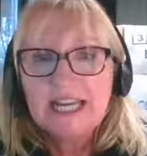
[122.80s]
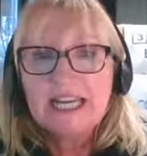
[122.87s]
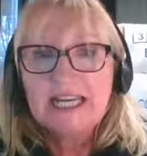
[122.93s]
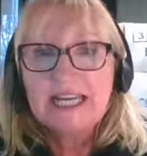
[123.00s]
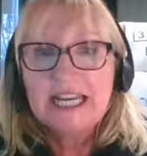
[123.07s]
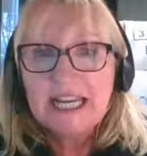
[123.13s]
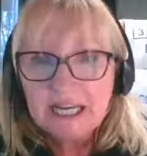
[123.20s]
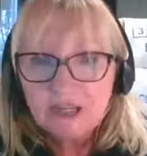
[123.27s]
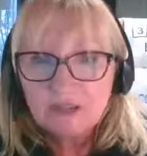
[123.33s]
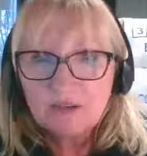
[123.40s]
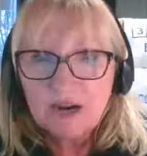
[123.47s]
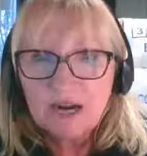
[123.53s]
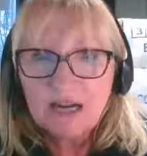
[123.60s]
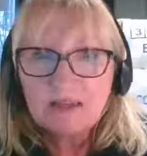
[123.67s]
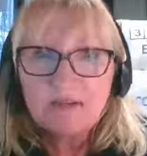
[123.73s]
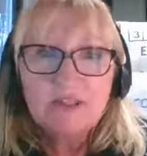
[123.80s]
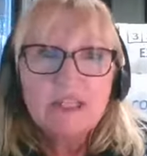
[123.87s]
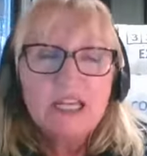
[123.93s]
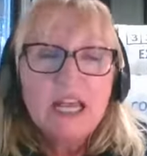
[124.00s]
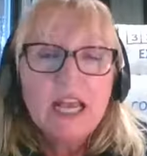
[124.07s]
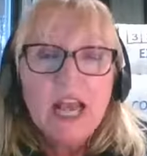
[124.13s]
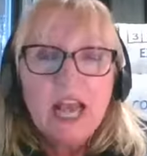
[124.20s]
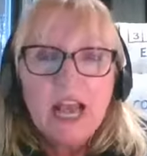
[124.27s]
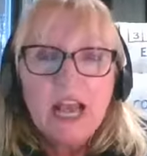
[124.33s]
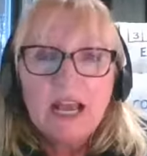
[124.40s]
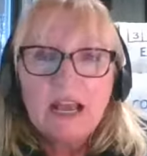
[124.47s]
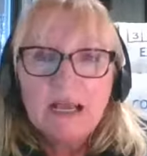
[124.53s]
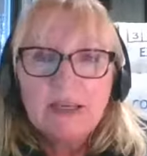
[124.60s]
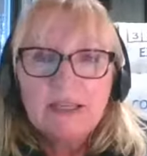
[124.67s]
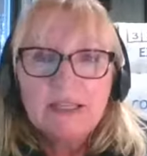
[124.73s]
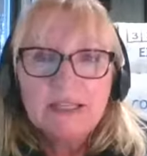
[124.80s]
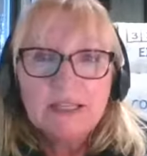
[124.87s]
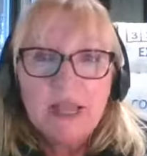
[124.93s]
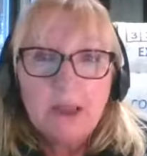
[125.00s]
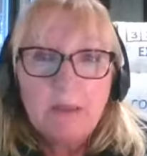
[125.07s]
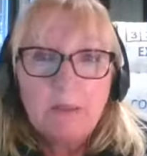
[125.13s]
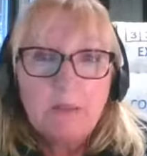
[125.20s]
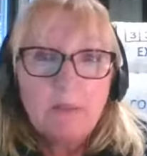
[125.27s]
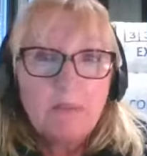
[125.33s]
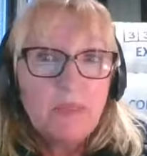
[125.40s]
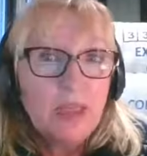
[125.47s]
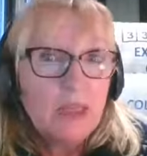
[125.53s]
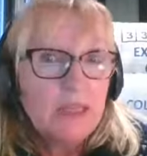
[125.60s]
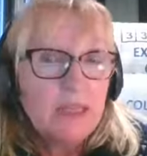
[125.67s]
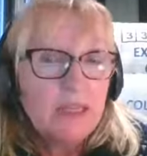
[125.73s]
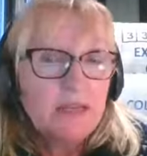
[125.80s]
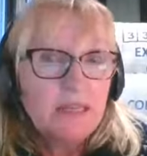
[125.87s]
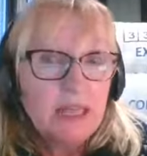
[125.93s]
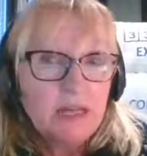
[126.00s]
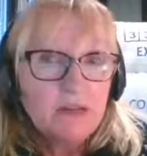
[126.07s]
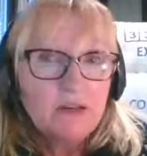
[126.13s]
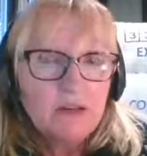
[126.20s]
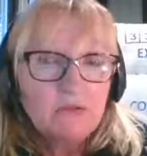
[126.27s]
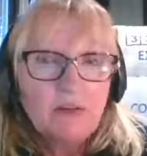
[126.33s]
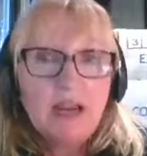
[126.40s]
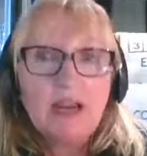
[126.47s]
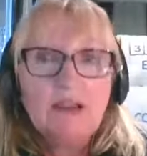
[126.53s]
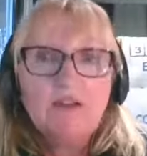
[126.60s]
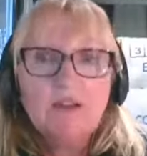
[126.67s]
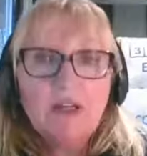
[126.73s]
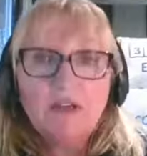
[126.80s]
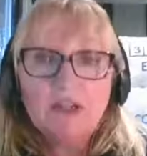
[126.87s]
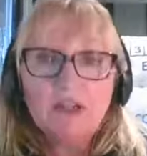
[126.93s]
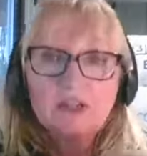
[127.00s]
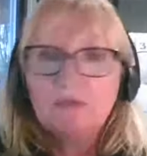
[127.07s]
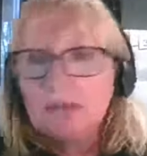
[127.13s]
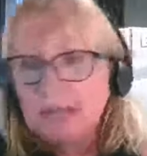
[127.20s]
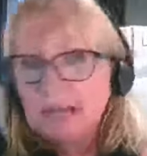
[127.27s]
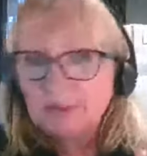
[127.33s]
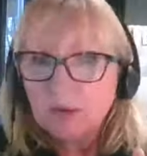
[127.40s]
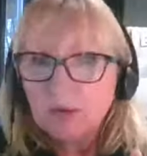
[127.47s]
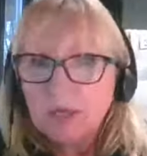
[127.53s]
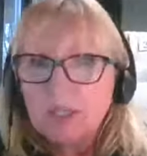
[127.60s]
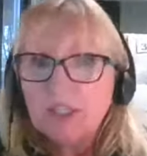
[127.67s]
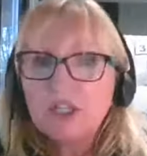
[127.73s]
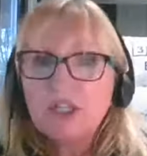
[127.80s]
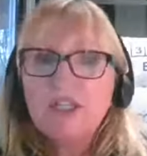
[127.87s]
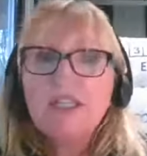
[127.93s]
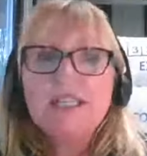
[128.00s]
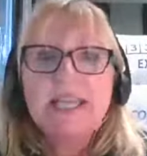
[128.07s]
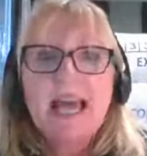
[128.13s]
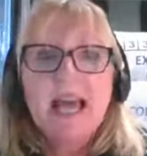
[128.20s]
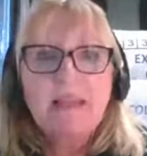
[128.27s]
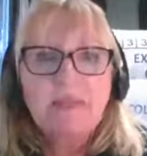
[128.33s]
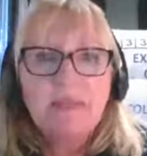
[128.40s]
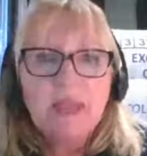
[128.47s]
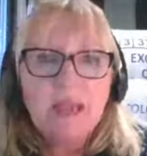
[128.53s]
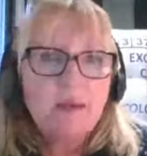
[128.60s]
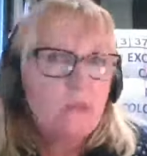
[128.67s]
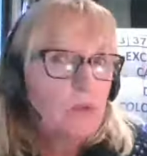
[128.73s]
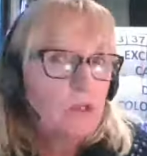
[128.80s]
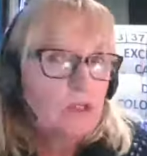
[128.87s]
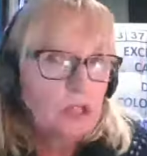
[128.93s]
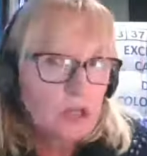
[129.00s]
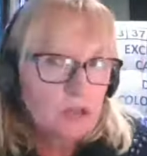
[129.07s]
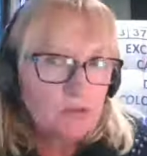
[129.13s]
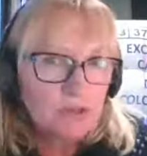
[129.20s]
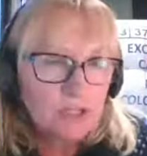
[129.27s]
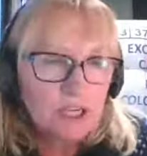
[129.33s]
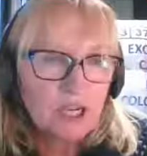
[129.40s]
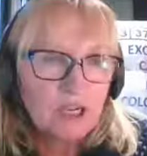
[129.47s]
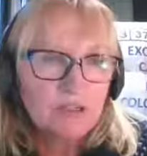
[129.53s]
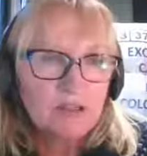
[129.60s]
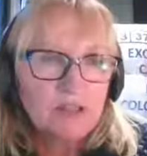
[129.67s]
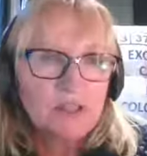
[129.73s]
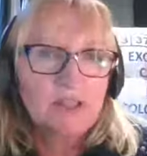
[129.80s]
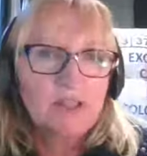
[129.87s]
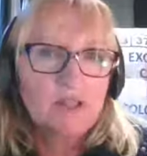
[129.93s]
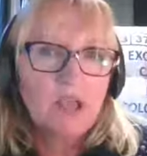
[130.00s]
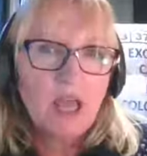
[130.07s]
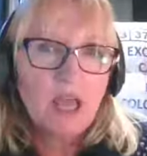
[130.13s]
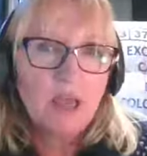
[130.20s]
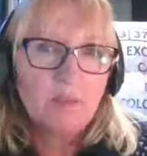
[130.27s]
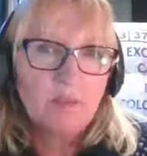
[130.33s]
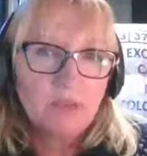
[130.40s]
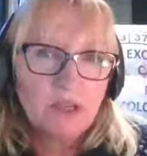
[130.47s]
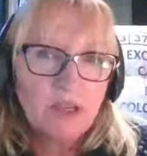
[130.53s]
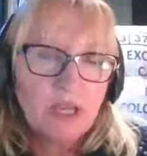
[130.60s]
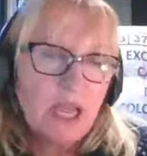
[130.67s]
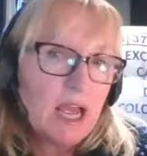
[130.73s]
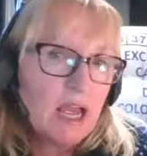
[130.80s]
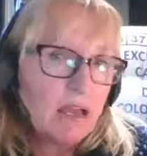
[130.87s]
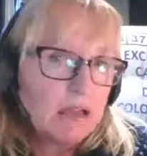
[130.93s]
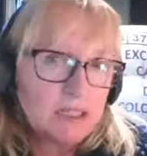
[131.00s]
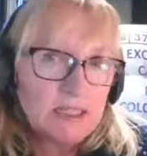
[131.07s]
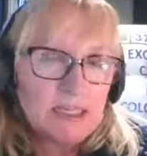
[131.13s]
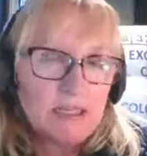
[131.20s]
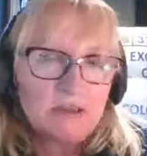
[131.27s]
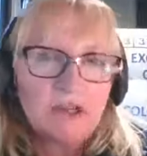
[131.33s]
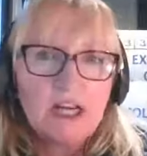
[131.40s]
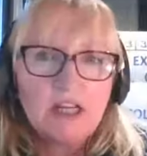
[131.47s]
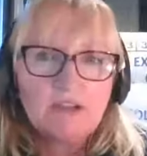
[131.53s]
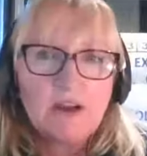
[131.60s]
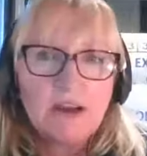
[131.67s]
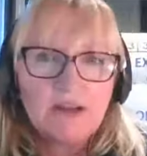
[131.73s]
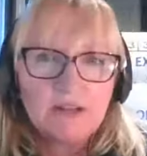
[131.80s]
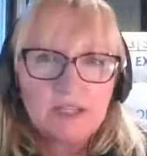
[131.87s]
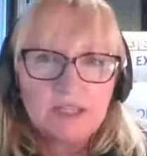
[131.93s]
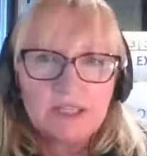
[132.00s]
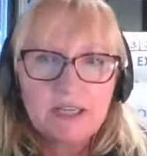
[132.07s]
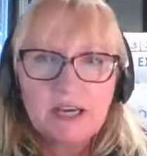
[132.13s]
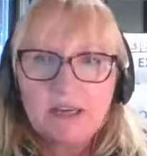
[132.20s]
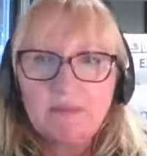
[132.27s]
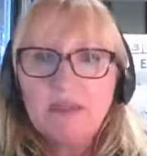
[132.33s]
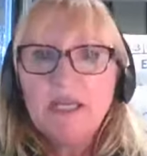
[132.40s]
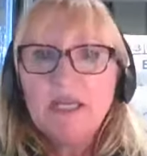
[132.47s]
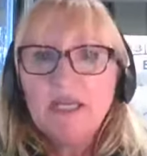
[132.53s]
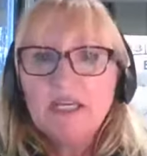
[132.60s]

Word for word: in each round, and um, then at the end of the round, I'll just recap the questions and then we'll go through the answers um, just each, each round at a time.